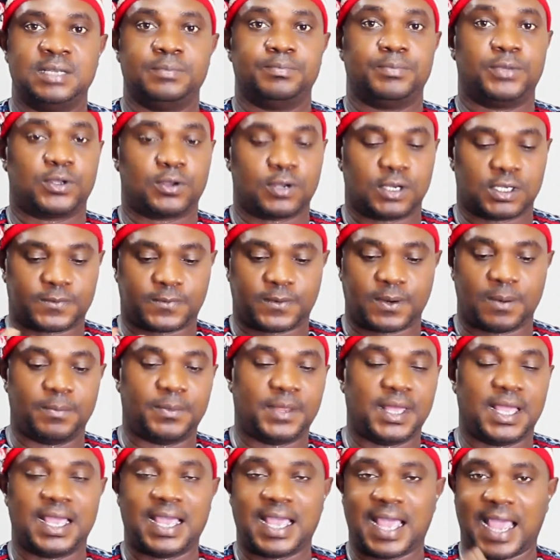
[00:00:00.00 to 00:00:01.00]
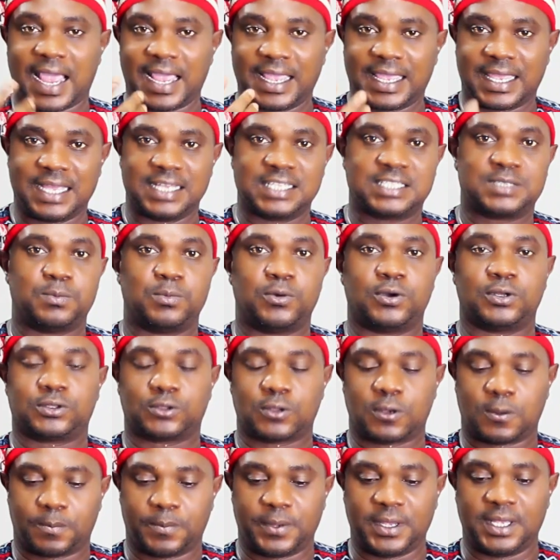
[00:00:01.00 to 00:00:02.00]
Because from there, I get more
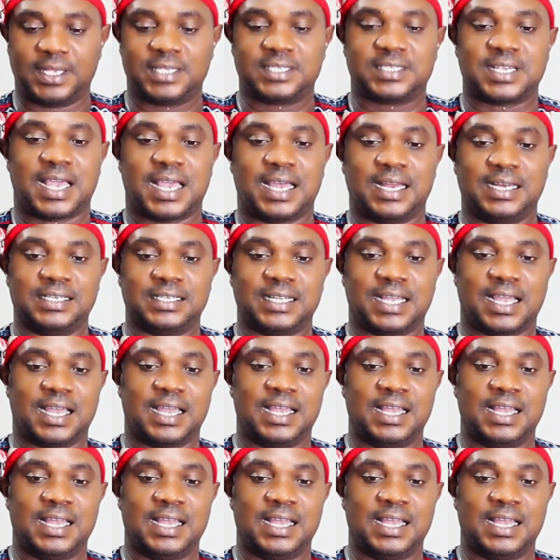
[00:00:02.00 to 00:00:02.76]
topics and